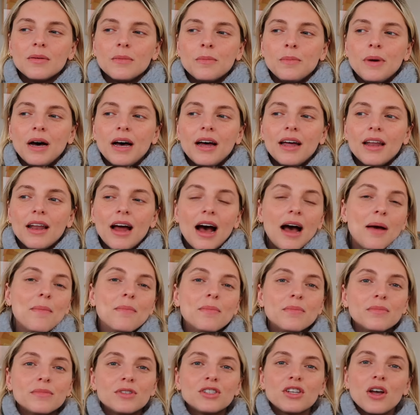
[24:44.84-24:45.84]
But
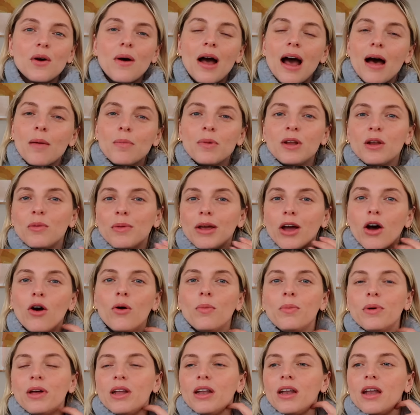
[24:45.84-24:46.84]
I'm so happy to be
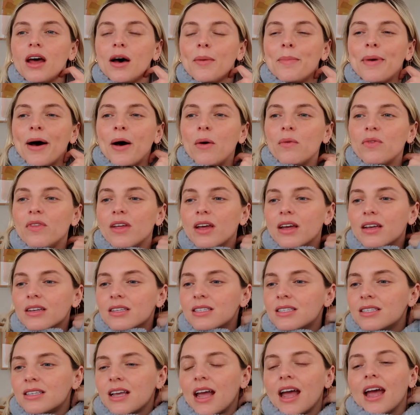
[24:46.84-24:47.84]
open about
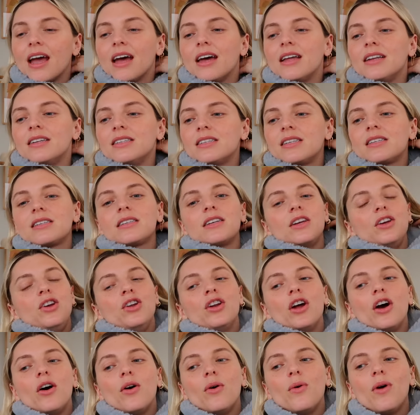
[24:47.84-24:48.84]
this. And,
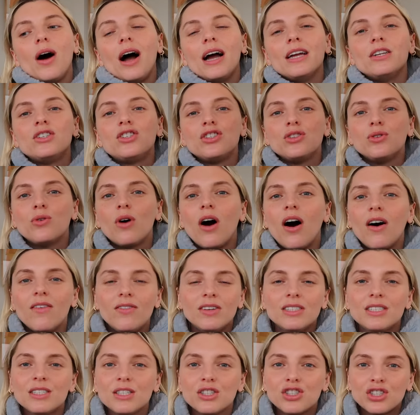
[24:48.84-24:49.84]
you know, I do
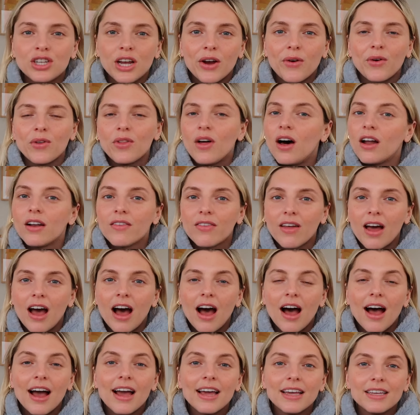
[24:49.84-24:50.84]
obviously share a lot of the
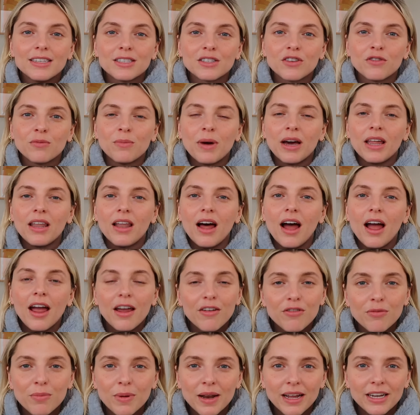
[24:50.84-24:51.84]
highs of my
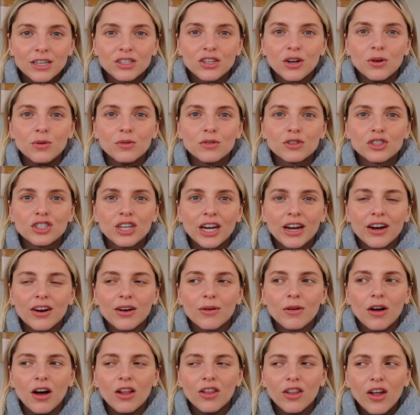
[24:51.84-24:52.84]
life, but I don't
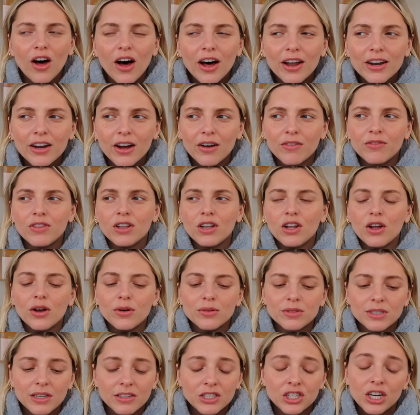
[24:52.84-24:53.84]
share a lot of the
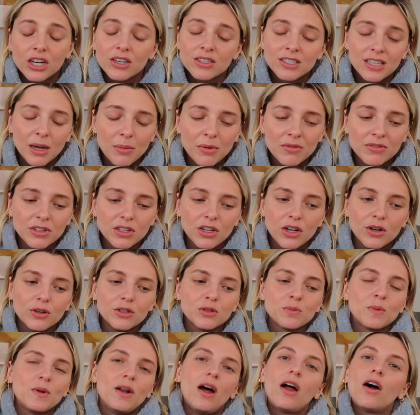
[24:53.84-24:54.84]
lows. I share some of the
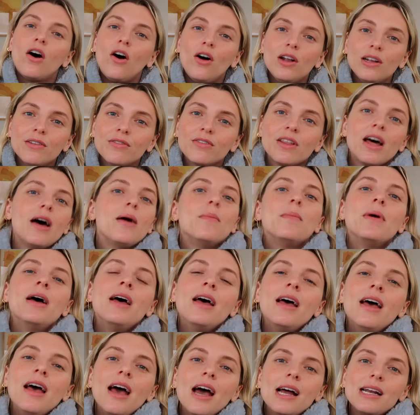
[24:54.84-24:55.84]
lows, but not all of them.
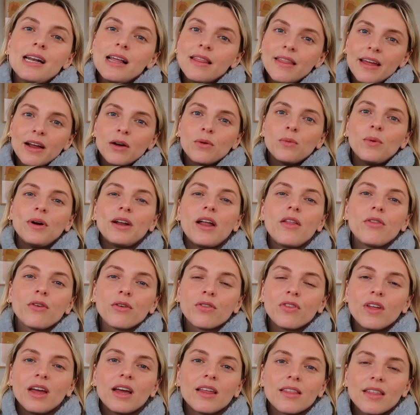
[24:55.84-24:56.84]
And I think one other
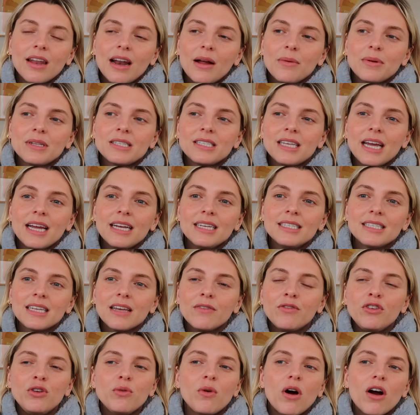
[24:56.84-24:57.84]
thing that I would say is
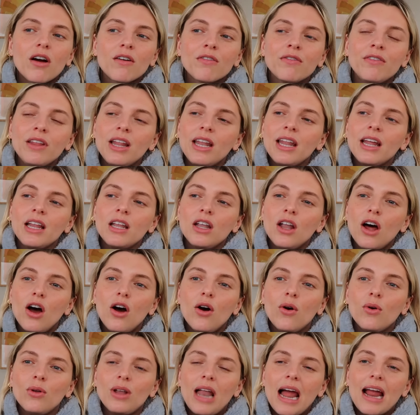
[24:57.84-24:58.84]
if you are feeling
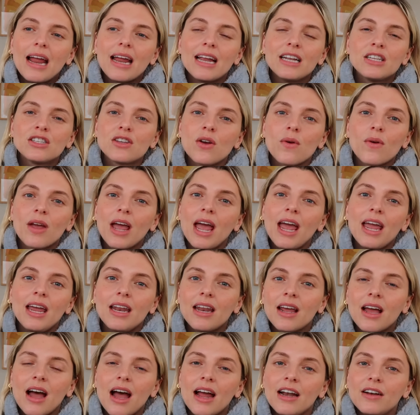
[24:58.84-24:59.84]
low, like, it's okay
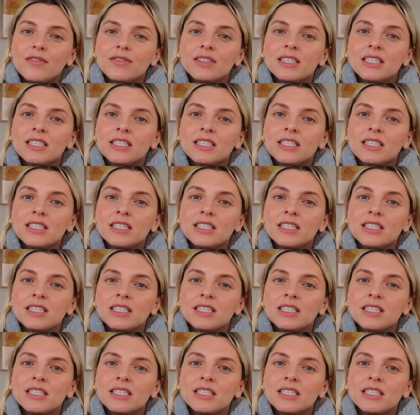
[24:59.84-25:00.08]
to kind of